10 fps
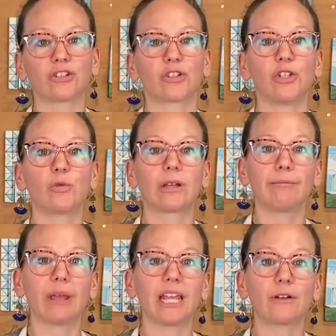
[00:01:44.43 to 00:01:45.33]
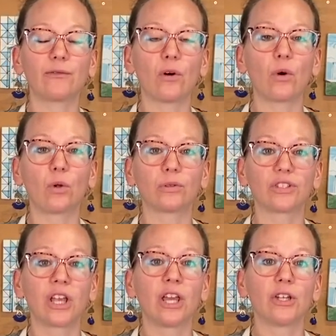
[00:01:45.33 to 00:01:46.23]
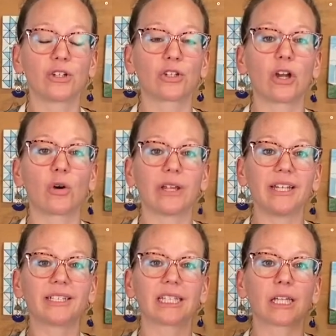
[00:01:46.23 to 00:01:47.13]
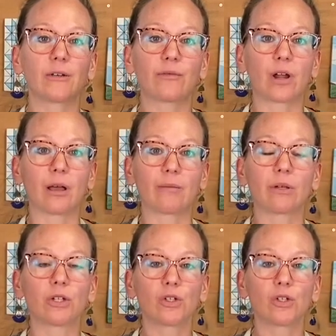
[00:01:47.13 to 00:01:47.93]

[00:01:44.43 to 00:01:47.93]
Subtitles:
so you can make folds to go easily from